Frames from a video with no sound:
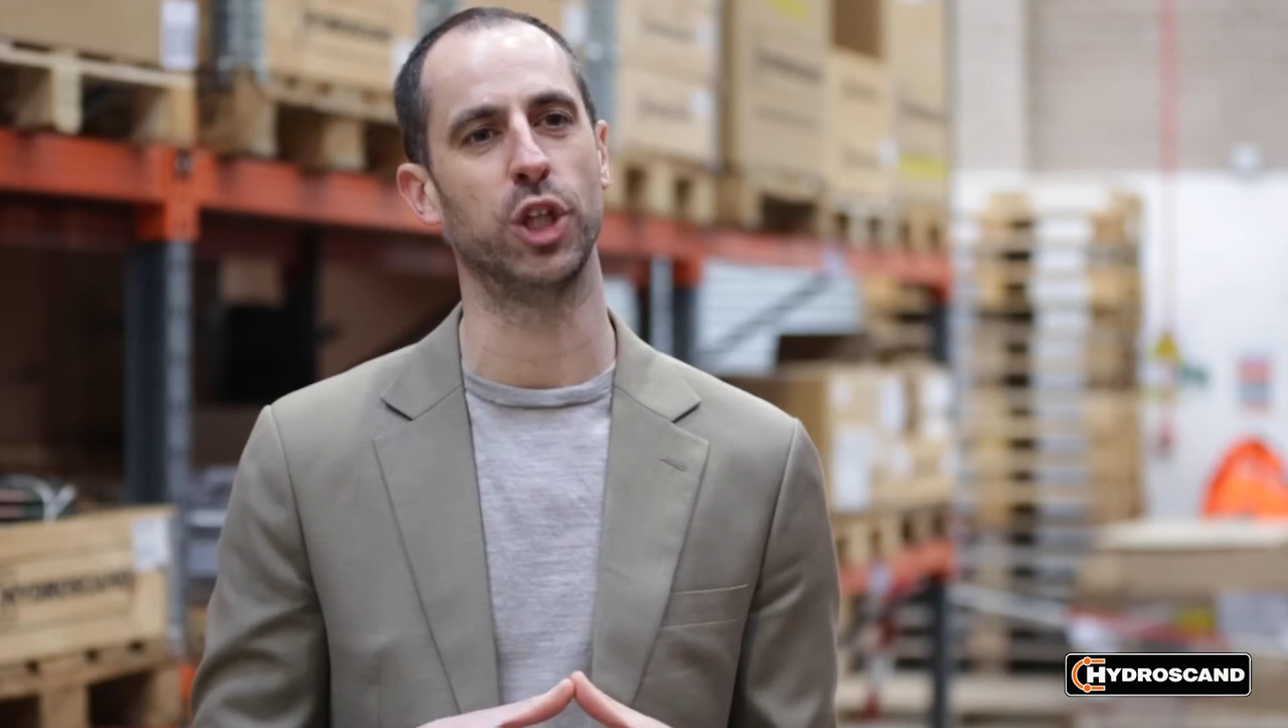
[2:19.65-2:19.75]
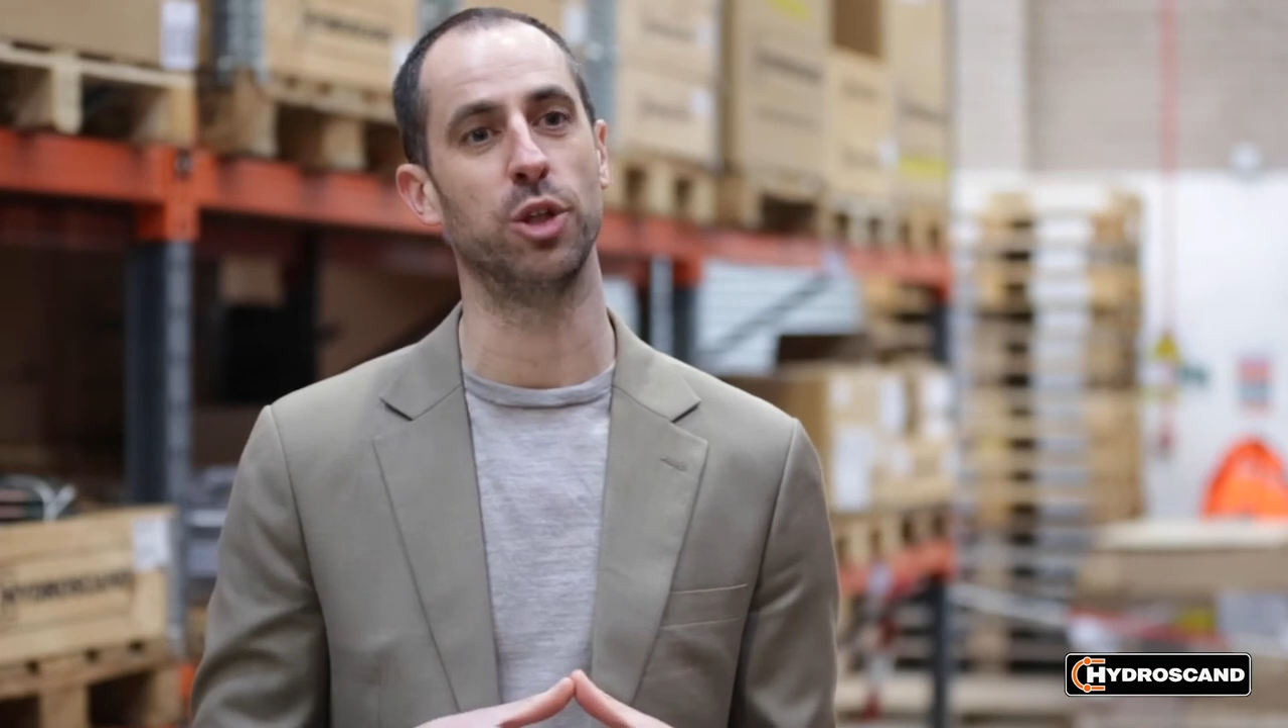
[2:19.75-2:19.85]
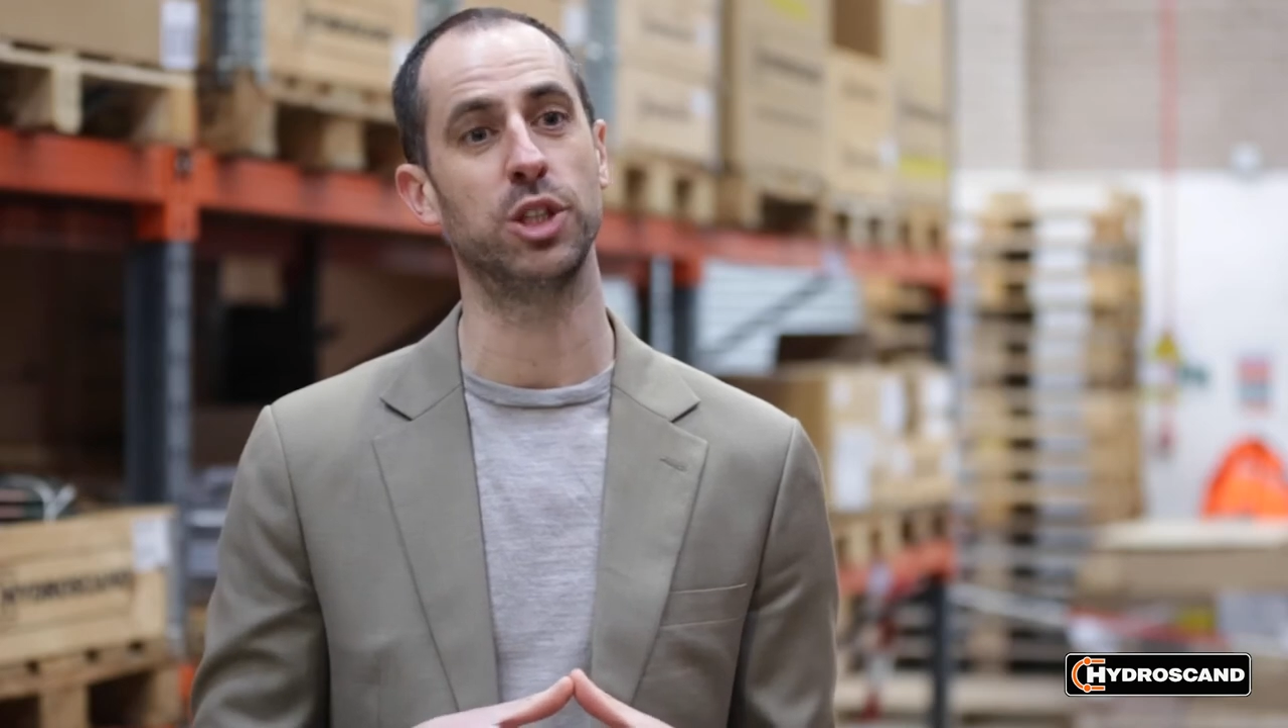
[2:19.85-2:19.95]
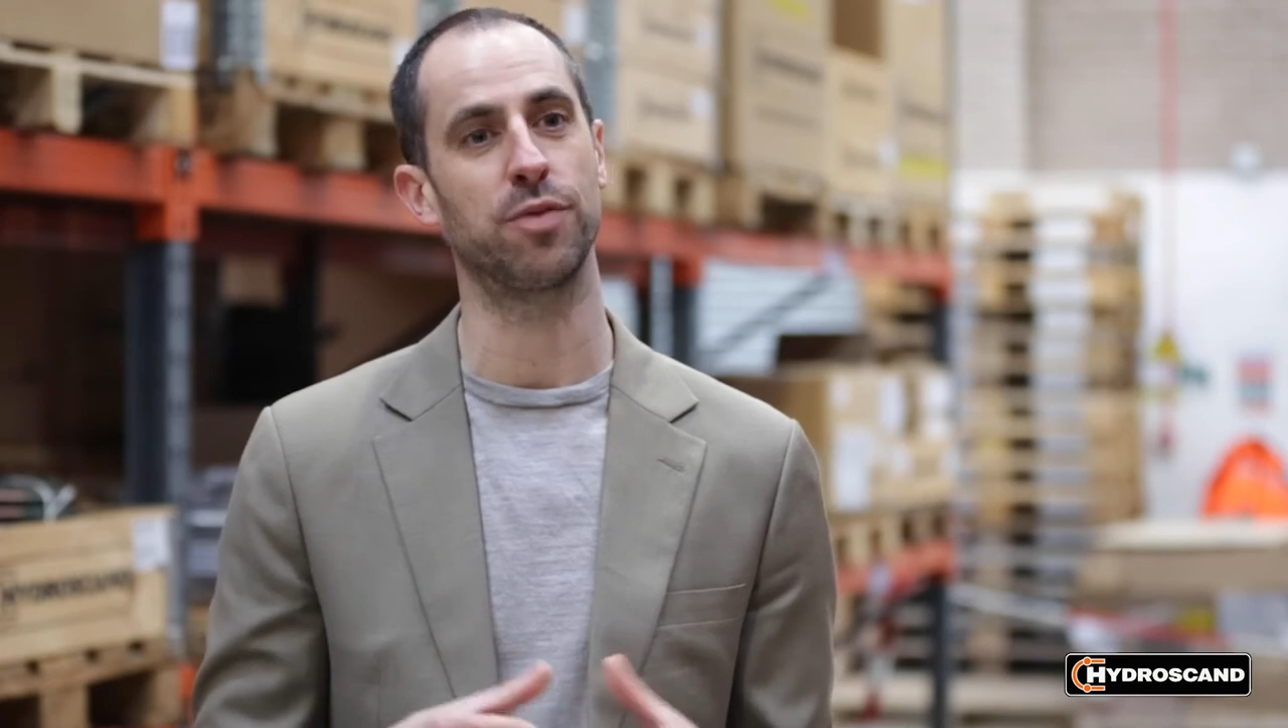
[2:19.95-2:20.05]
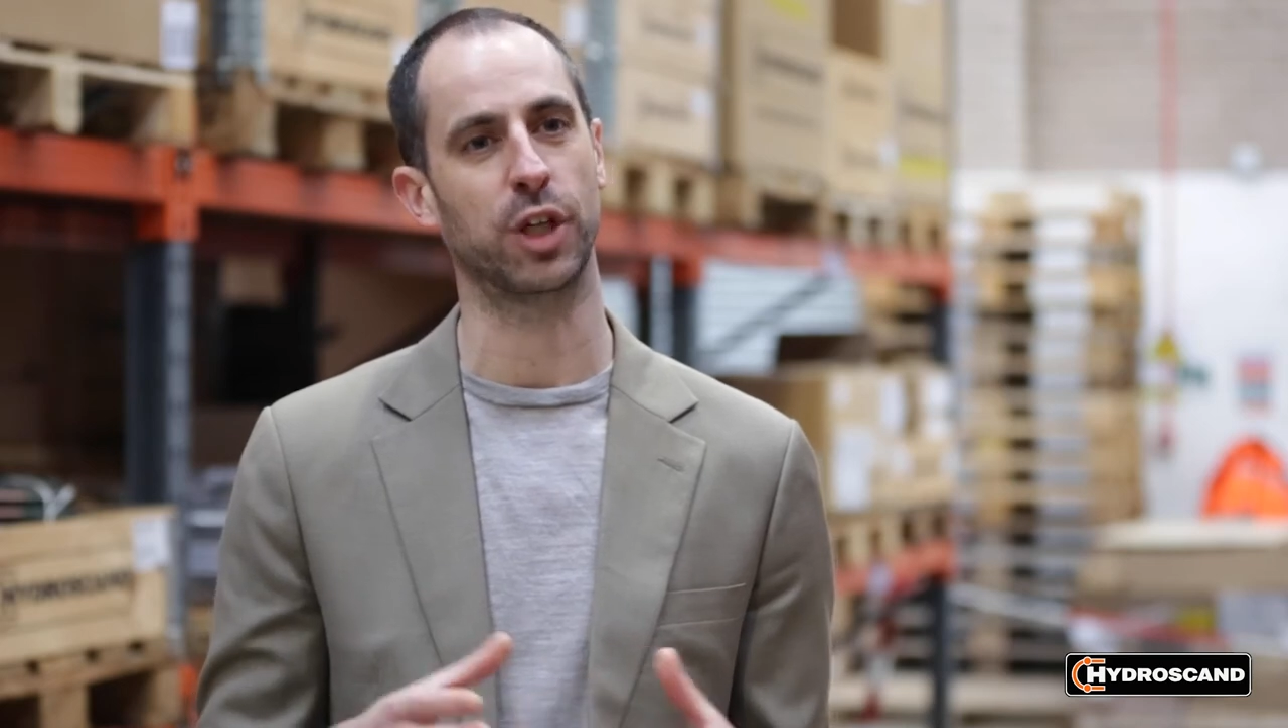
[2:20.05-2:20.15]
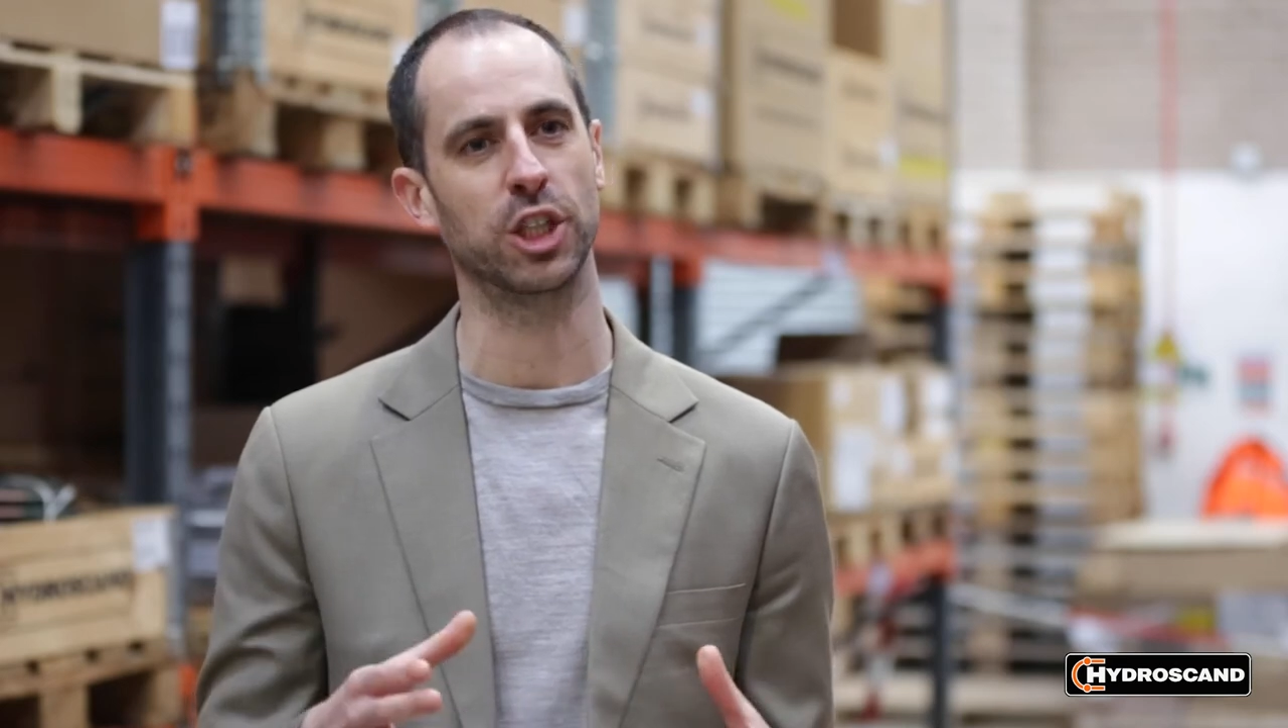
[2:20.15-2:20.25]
duty for